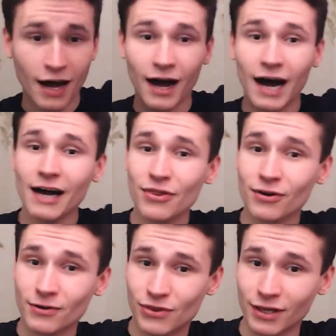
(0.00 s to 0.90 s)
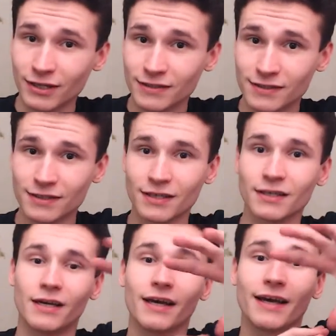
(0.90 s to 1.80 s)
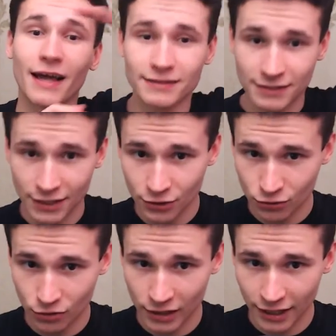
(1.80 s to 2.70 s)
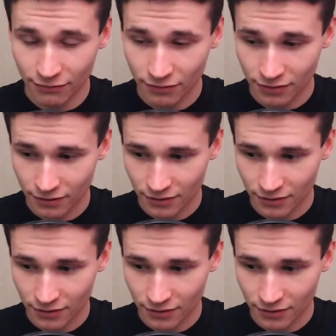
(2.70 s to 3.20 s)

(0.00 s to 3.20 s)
other things continue to live